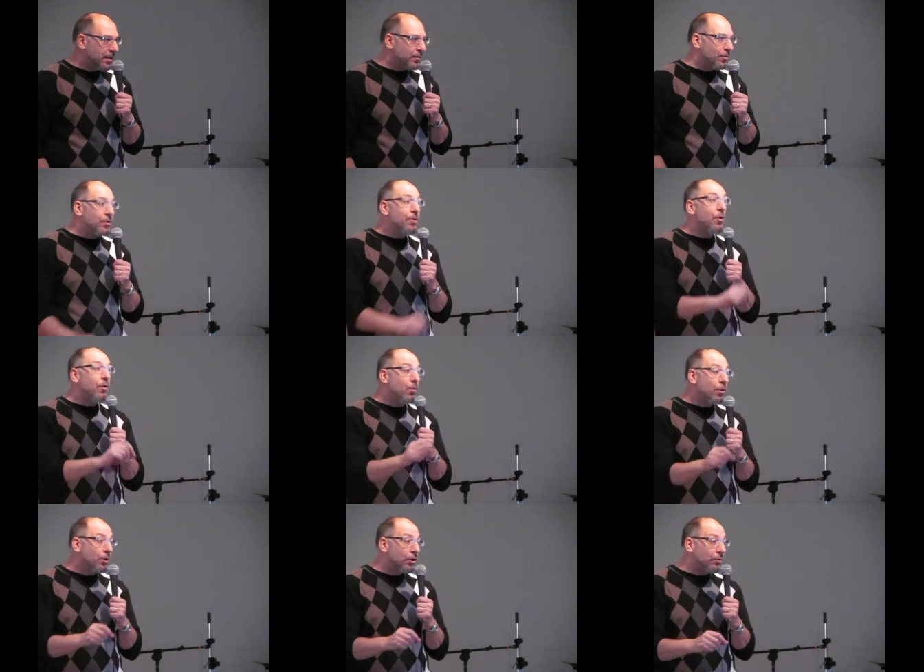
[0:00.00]
And we're the whole
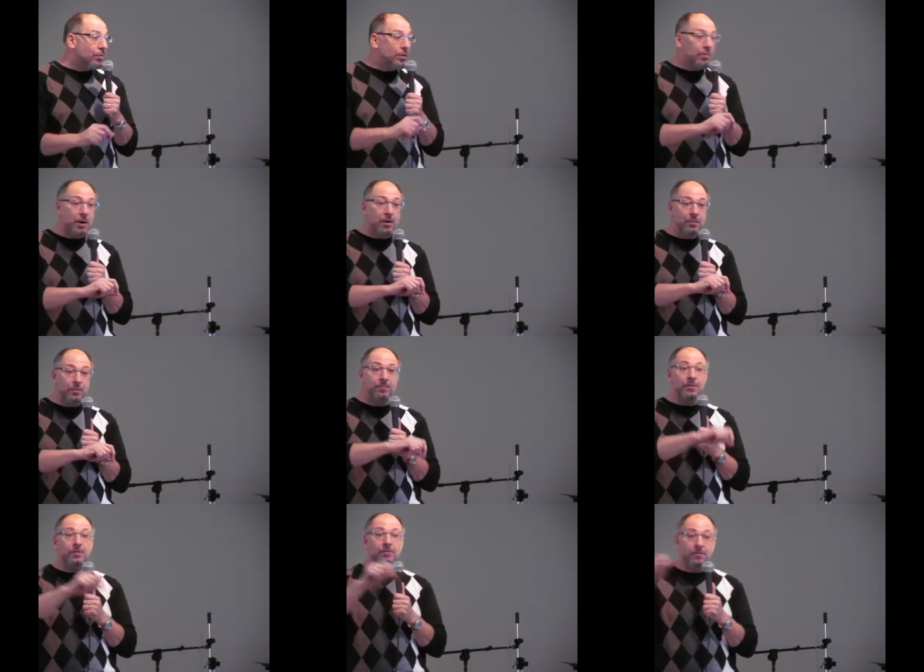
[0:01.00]
world. We're part. We're
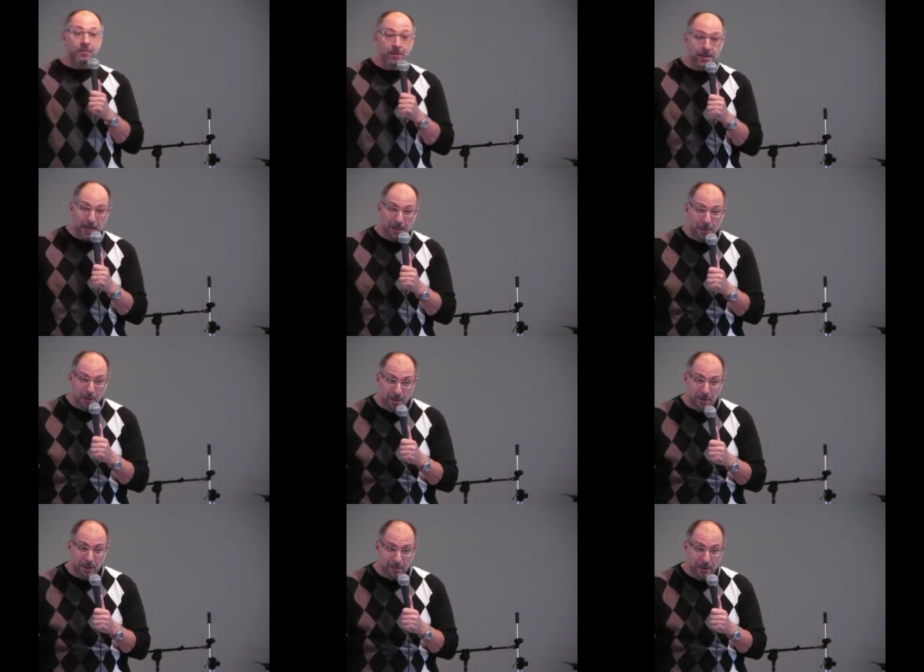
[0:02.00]
fulfilling that
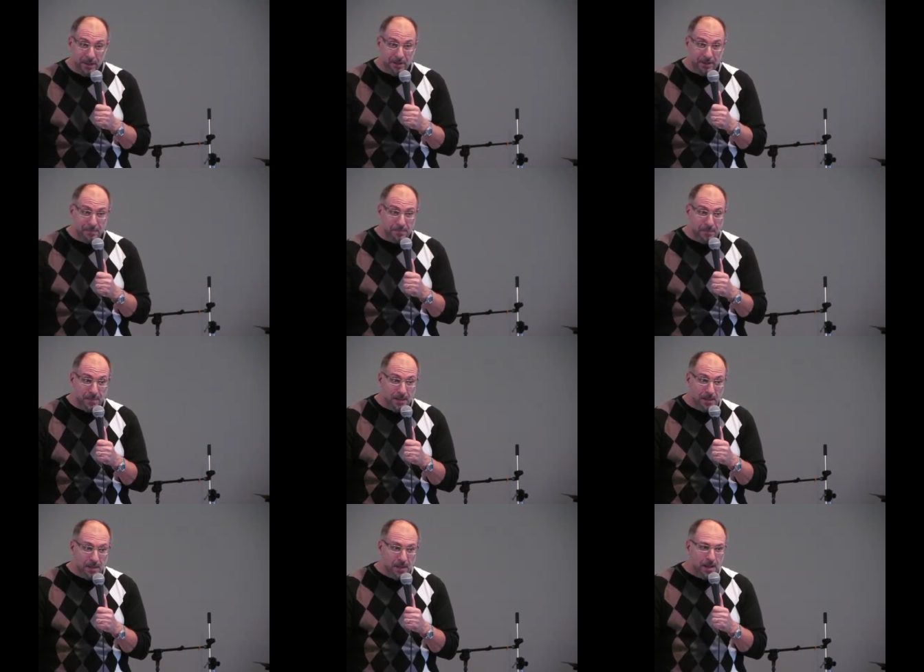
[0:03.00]
part. Amen.
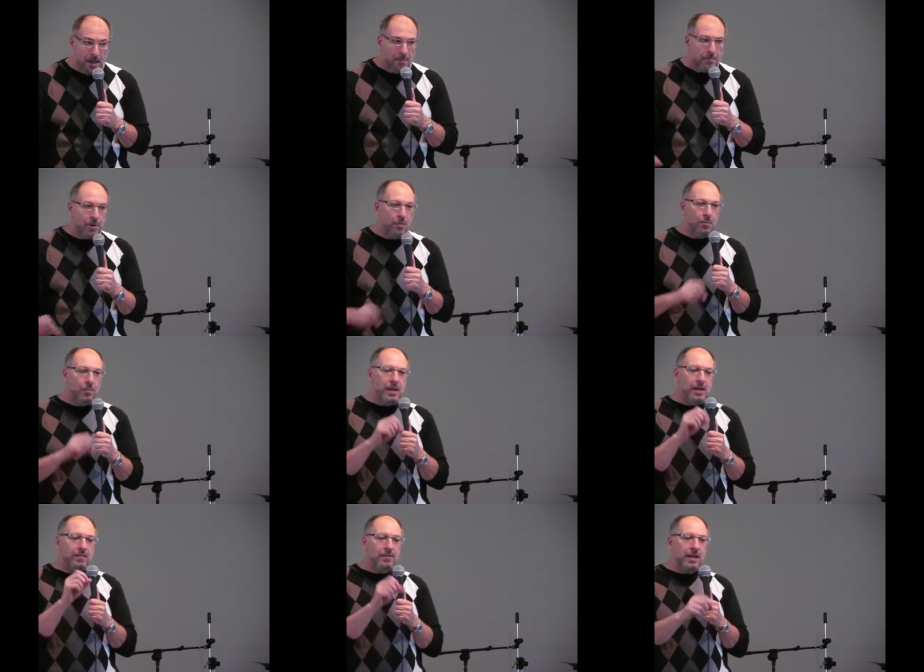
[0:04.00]
But
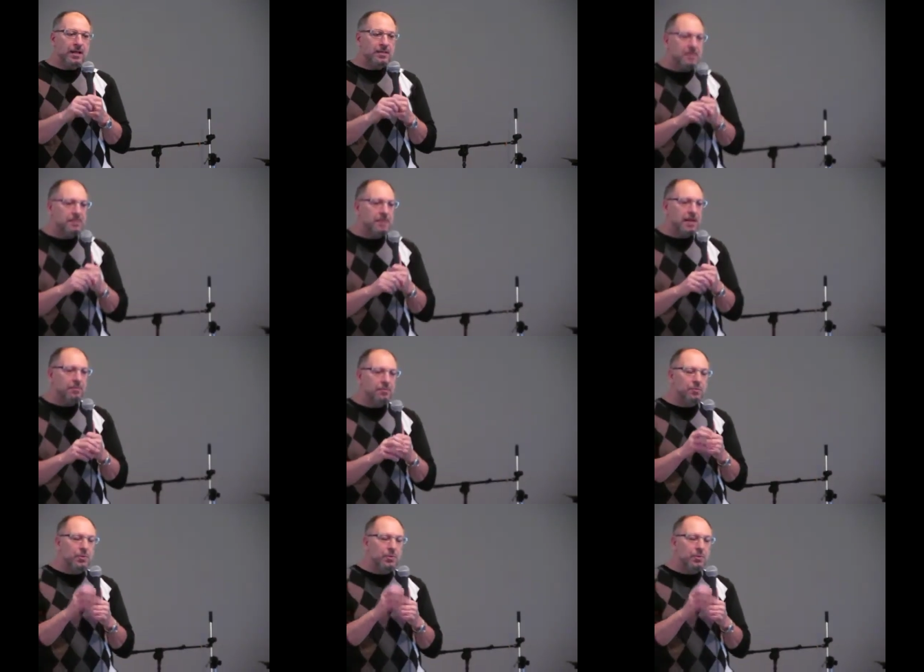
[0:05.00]
even like the disciples,